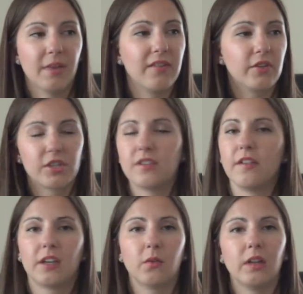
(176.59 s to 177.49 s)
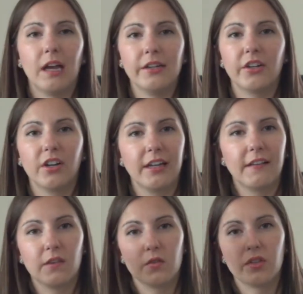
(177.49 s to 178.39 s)
My version of liquid liner are
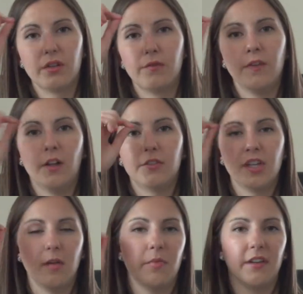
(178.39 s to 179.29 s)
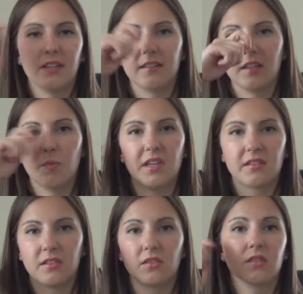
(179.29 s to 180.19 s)
like those little felt tip things that you
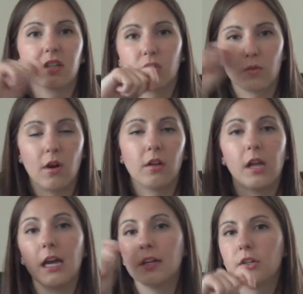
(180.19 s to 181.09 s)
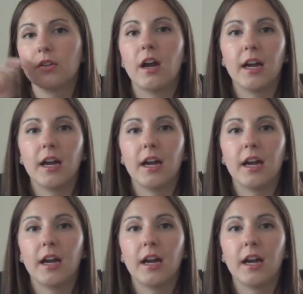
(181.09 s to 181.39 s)
basically just like draw a line on your